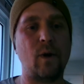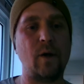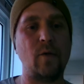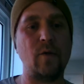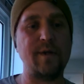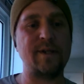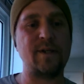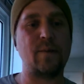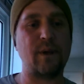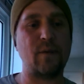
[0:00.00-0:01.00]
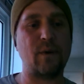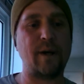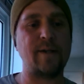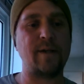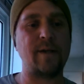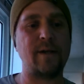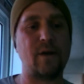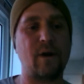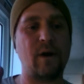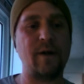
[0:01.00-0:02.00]
what looks to be
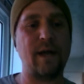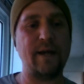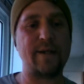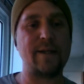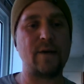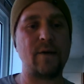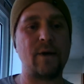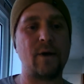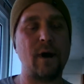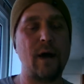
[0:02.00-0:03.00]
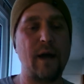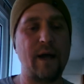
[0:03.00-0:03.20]
rectilinear on the exterior,